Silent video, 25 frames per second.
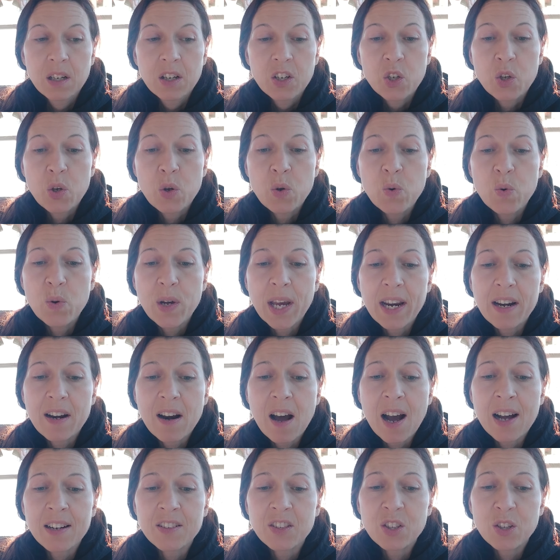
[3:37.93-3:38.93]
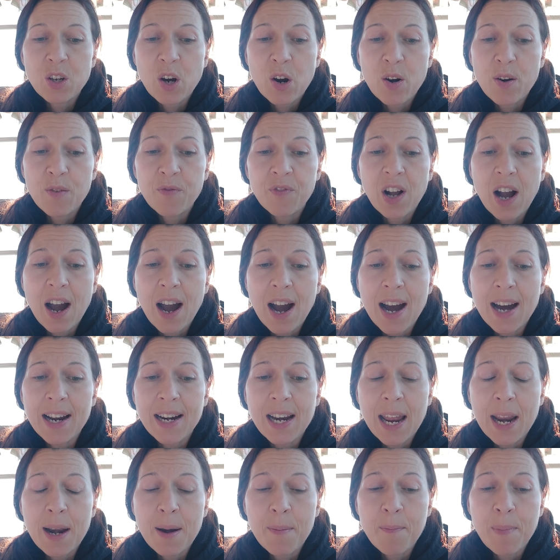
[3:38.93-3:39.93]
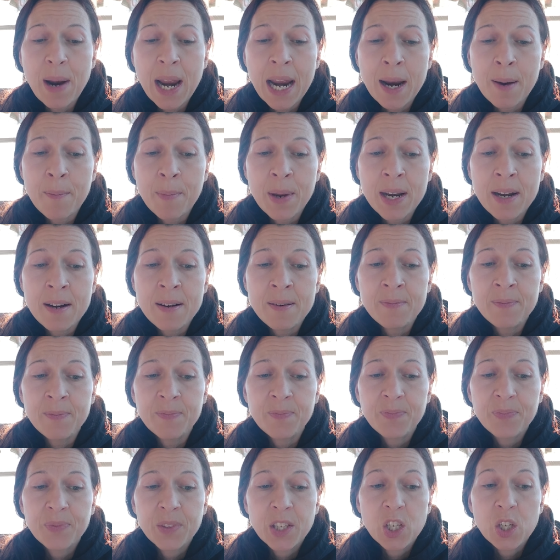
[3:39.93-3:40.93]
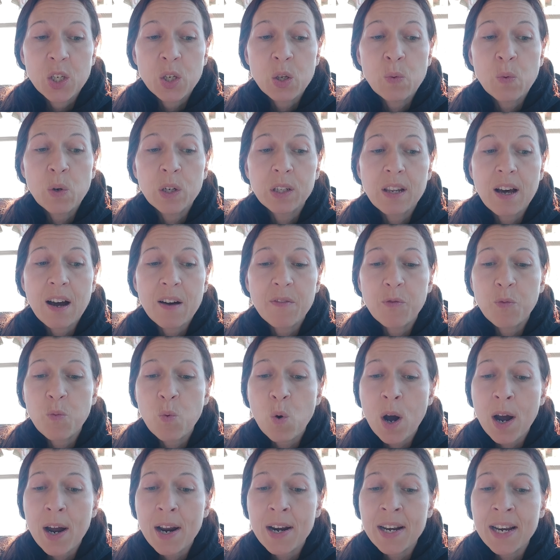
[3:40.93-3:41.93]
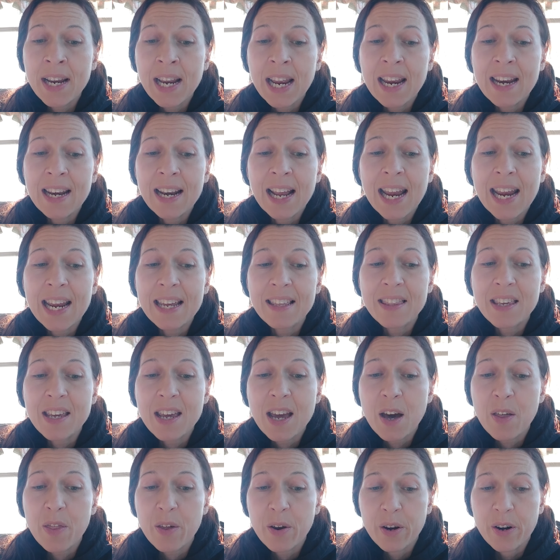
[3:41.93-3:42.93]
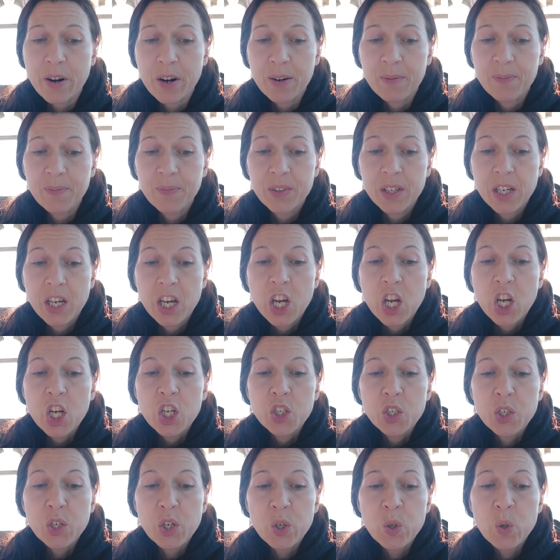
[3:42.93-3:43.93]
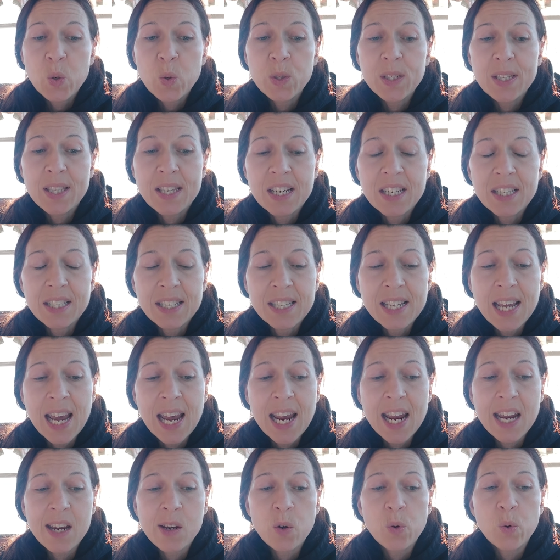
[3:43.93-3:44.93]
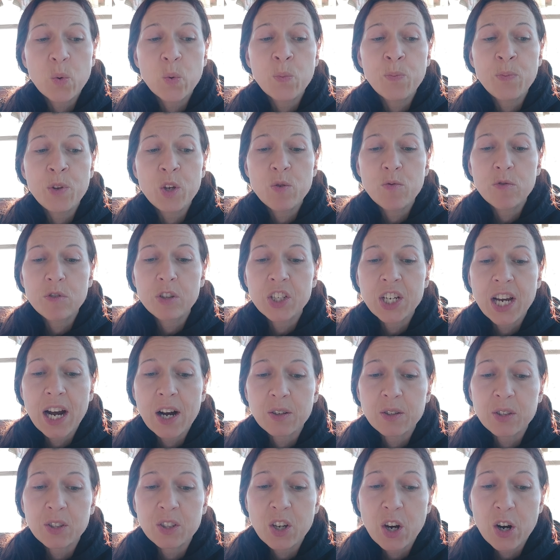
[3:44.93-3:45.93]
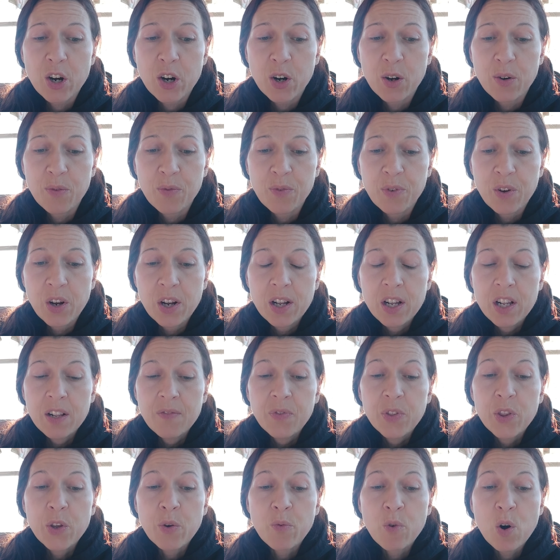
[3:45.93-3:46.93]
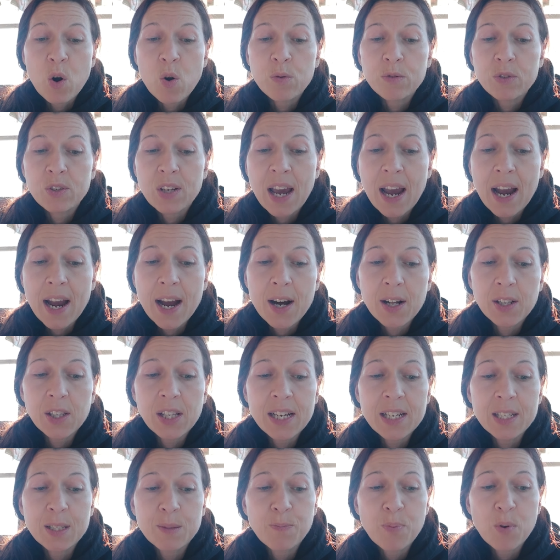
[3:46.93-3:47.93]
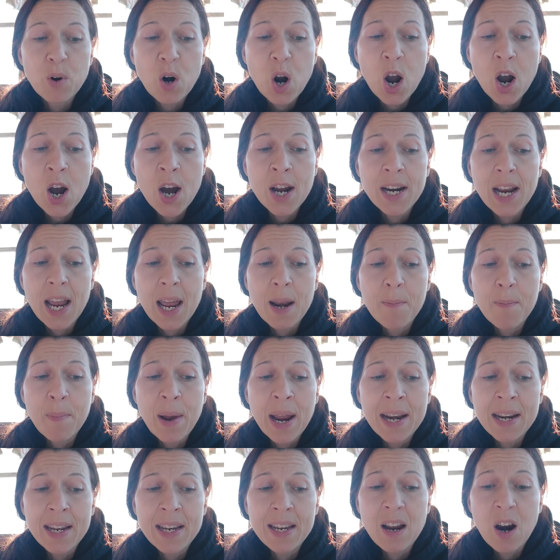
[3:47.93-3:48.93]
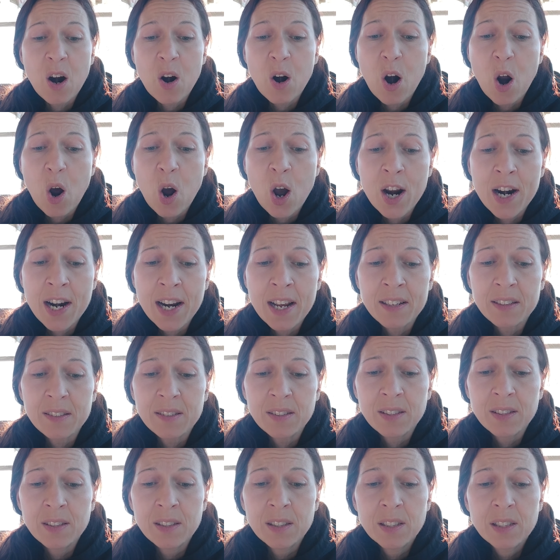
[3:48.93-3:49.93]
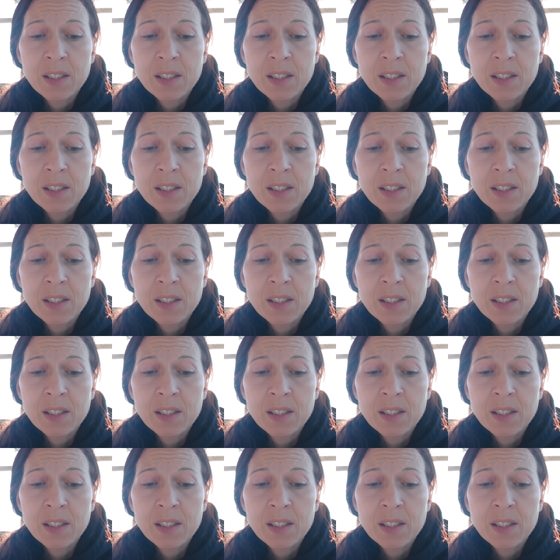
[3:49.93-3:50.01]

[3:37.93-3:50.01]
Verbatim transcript: You cannot serve God and mammon. You will love one and hate the other. Choose this day whom you shall serve. The road to hell is broad, and many are on it.